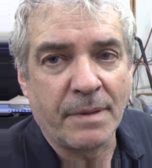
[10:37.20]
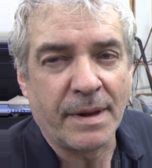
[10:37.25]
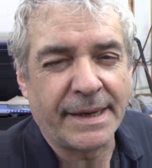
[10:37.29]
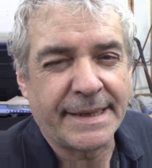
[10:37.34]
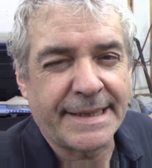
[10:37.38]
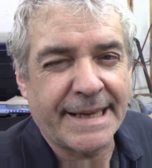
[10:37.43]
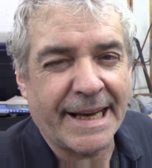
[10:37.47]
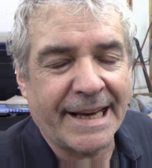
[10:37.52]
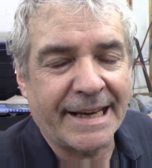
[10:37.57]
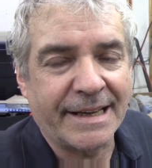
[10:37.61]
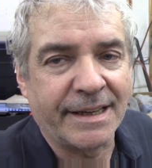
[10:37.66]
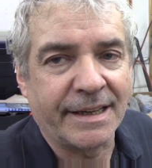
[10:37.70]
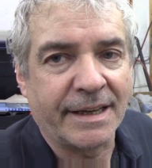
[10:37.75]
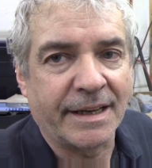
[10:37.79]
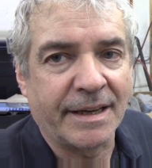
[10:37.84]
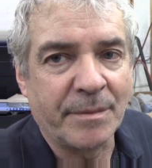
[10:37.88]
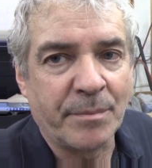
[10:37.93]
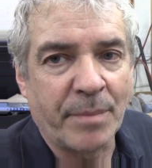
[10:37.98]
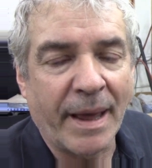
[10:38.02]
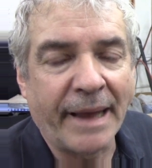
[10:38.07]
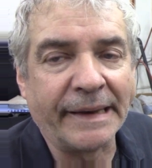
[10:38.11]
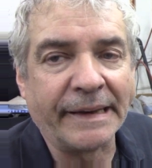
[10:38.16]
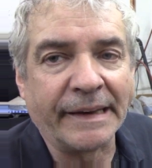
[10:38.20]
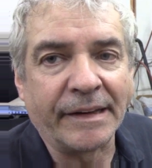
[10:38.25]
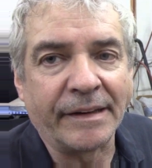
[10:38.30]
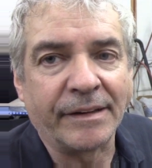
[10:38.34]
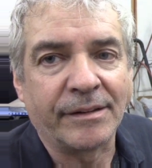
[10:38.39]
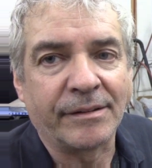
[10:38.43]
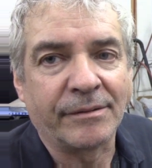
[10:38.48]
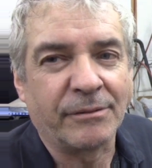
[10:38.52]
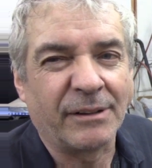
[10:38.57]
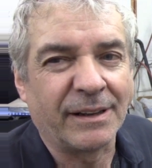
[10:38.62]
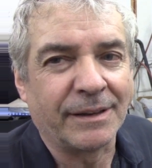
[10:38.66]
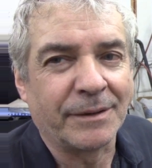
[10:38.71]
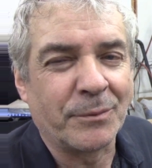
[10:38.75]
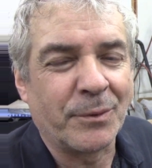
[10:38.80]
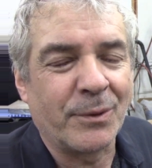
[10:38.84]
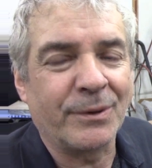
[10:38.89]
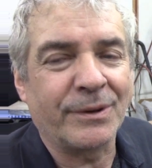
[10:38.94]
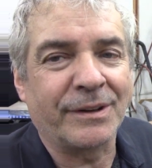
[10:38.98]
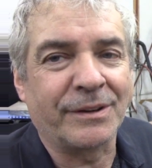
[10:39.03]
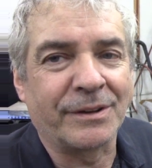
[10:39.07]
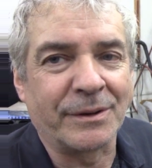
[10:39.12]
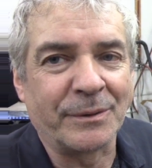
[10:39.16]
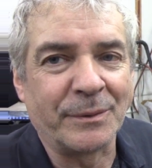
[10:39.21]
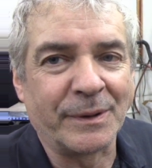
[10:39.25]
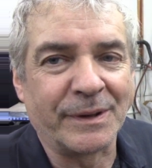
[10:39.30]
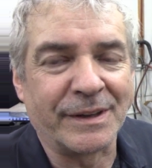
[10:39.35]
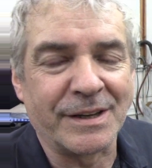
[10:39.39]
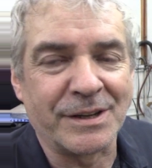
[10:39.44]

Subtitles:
technically bend. Well, they won't do in